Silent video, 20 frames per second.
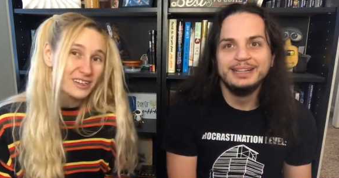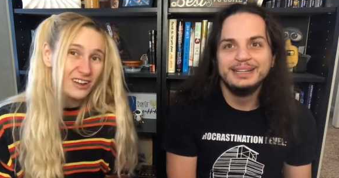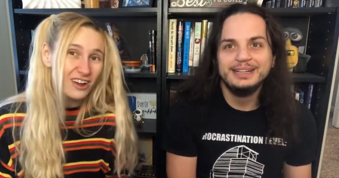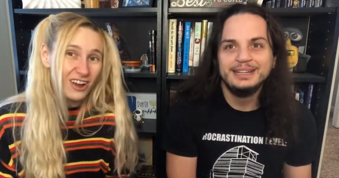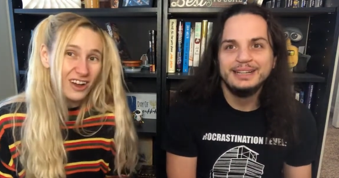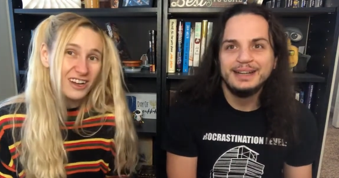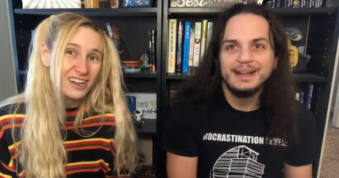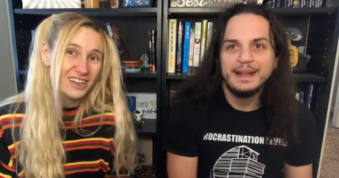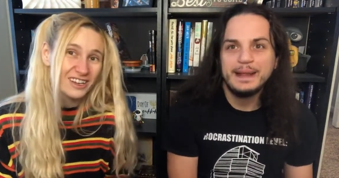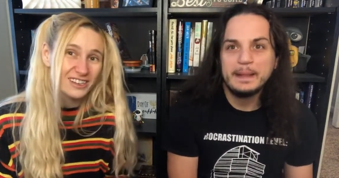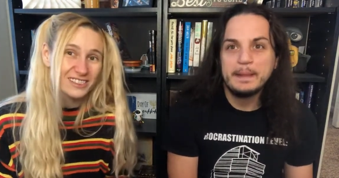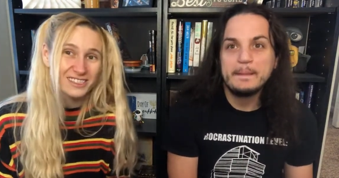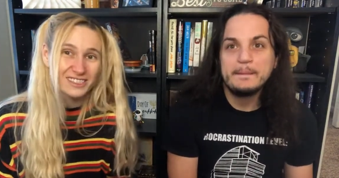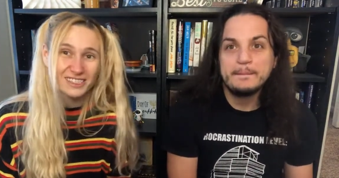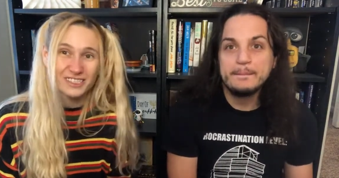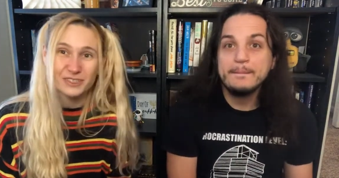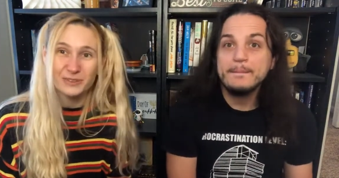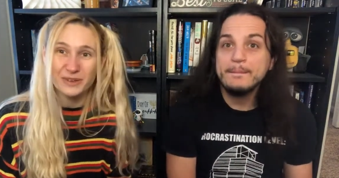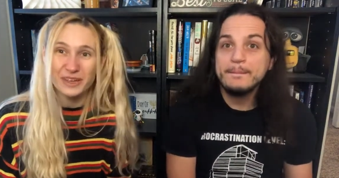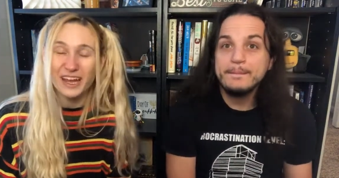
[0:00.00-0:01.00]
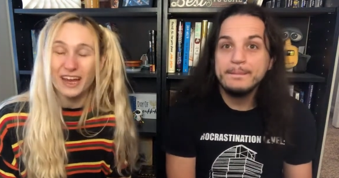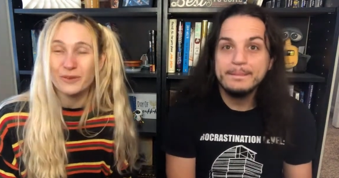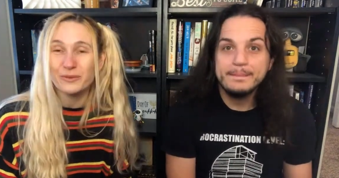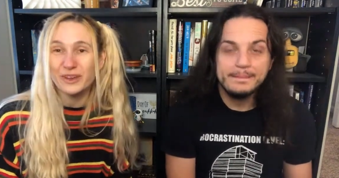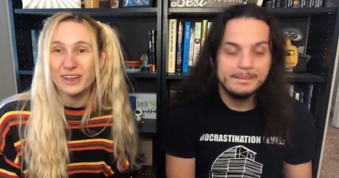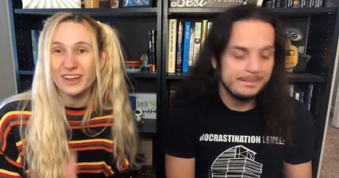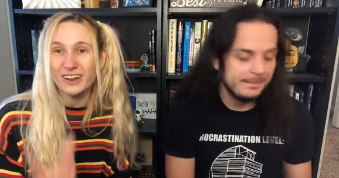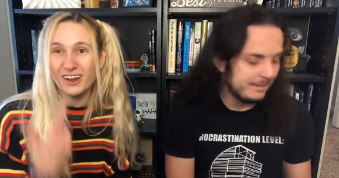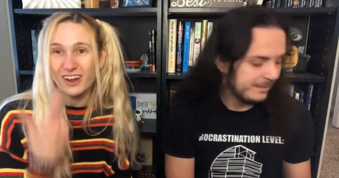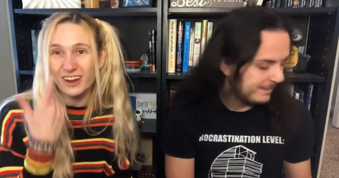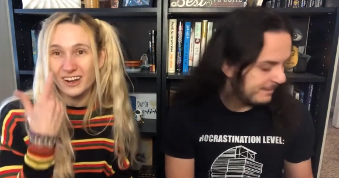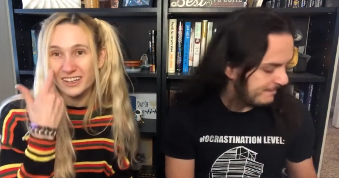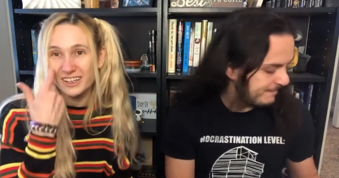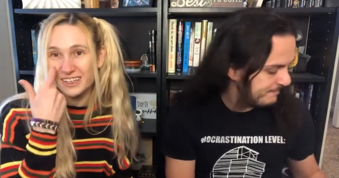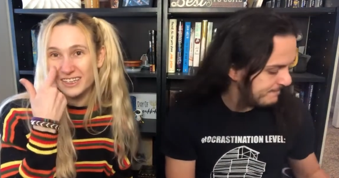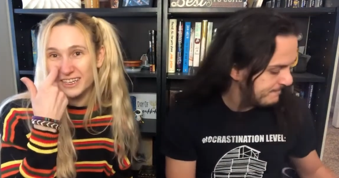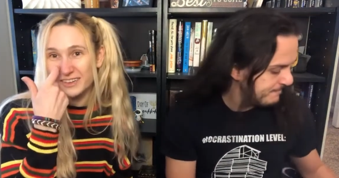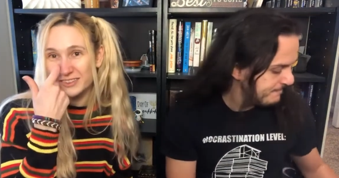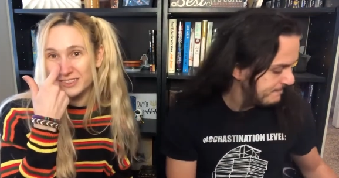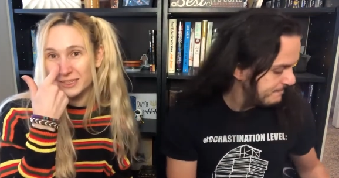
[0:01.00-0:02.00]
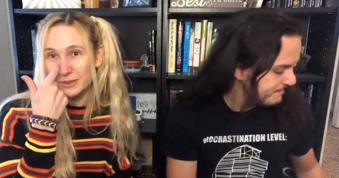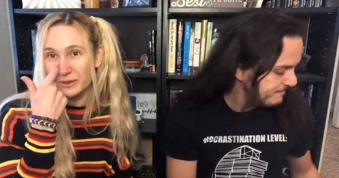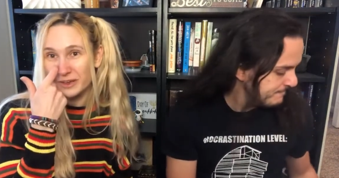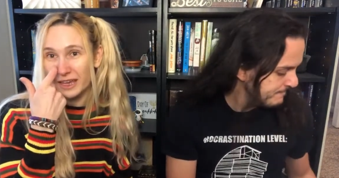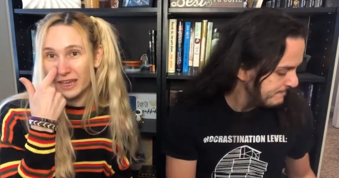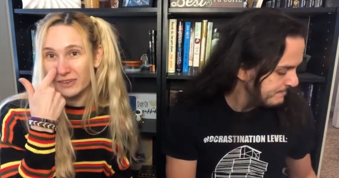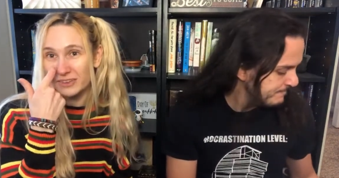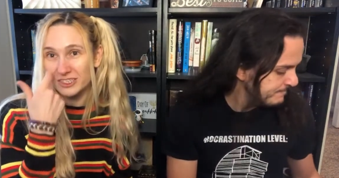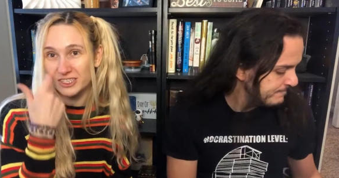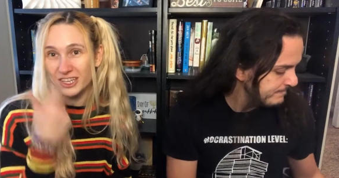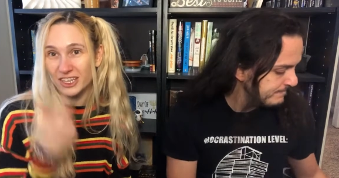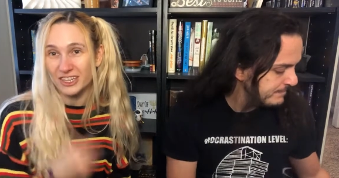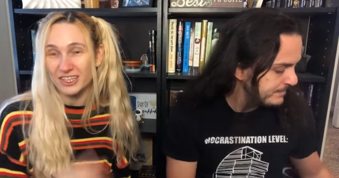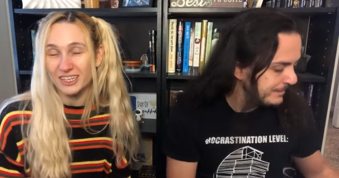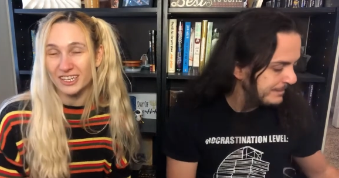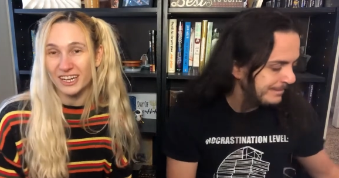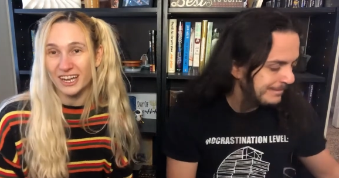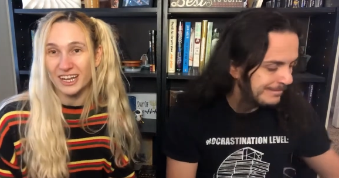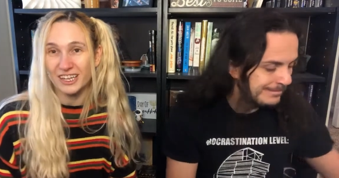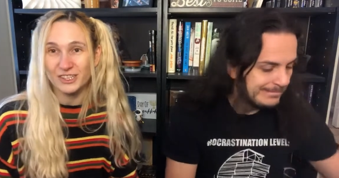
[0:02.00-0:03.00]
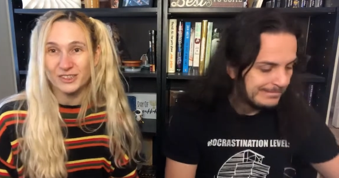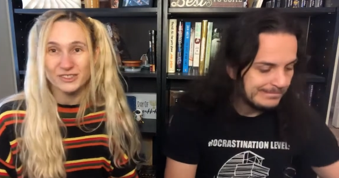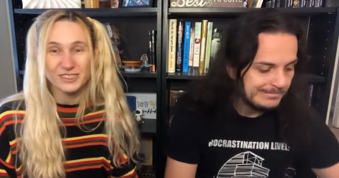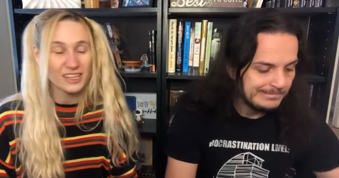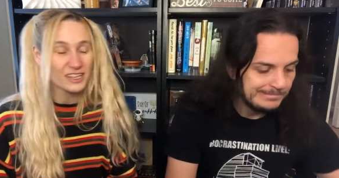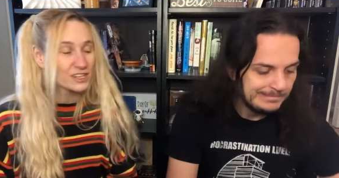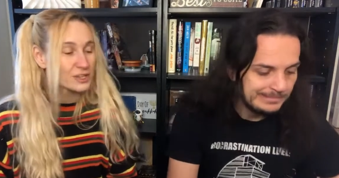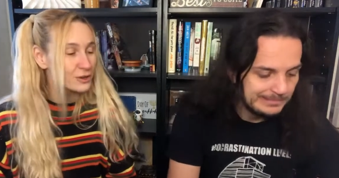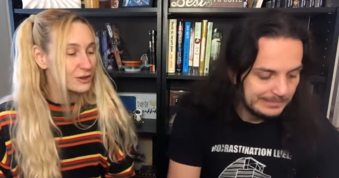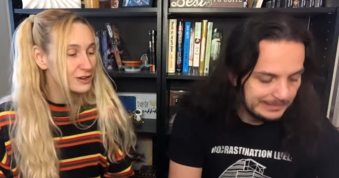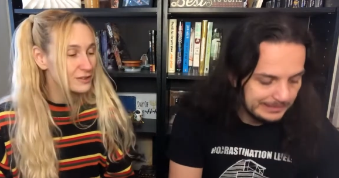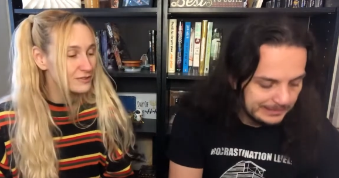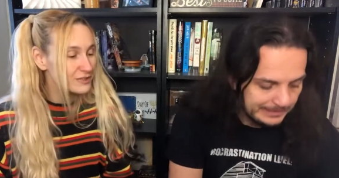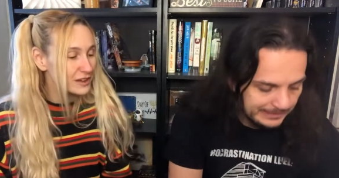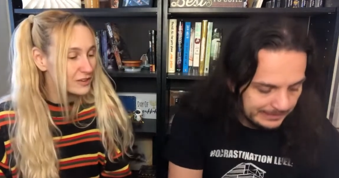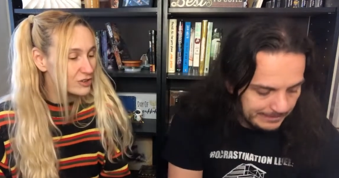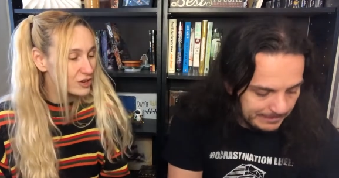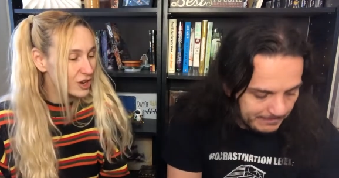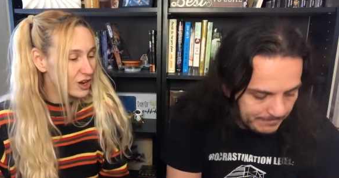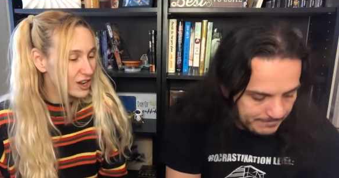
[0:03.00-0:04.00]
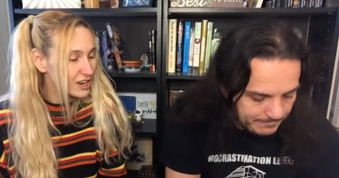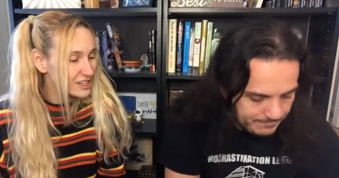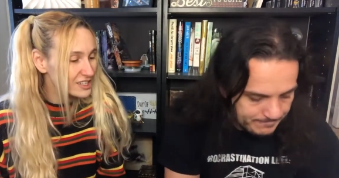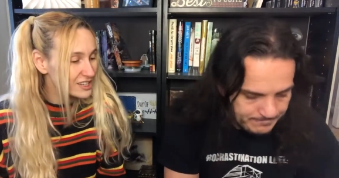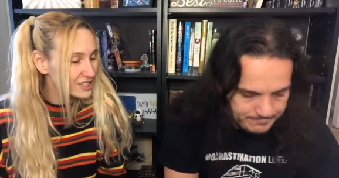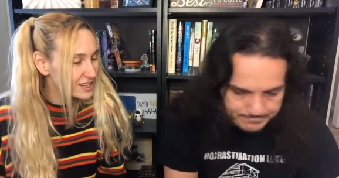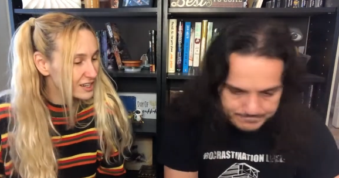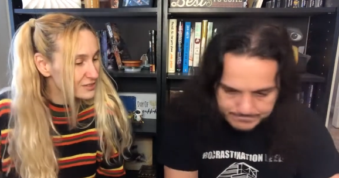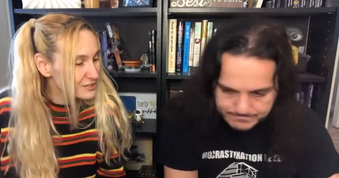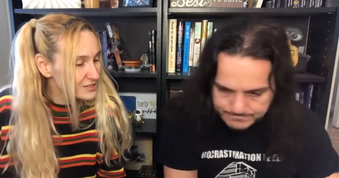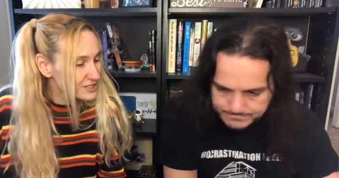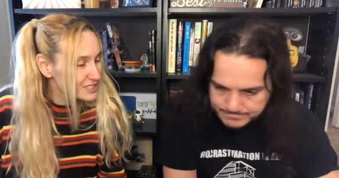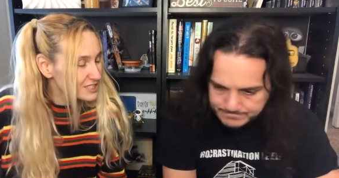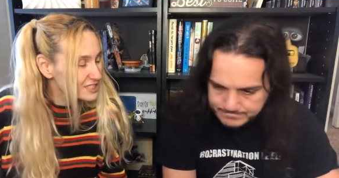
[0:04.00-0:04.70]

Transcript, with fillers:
Speaker 1: Hanukkah too. Mm-hmm. We had we had Hanukkah gifts that we gave each other, and you said that you had a favorite Hanukkah gift.